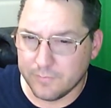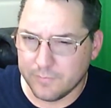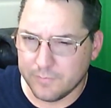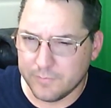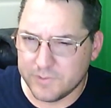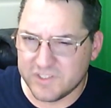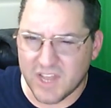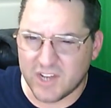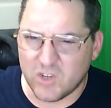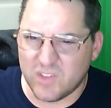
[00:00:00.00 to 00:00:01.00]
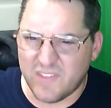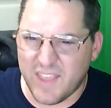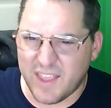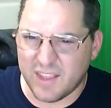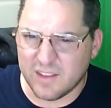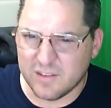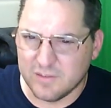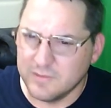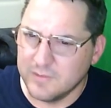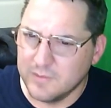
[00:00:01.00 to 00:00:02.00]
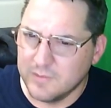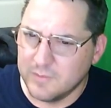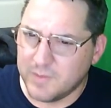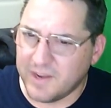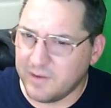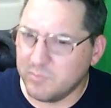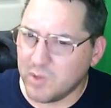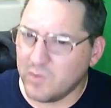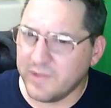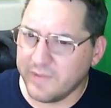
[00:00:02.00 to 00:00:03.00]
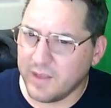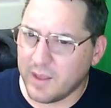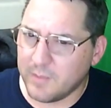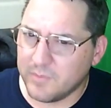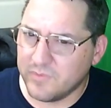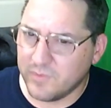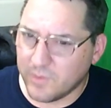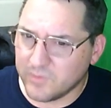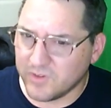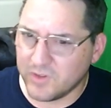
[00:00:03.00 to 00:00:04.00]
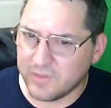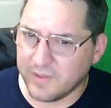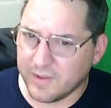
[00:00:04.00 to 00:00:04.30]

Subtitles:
which is not a good thing. But I didn't blow anything up, so that was a good thing.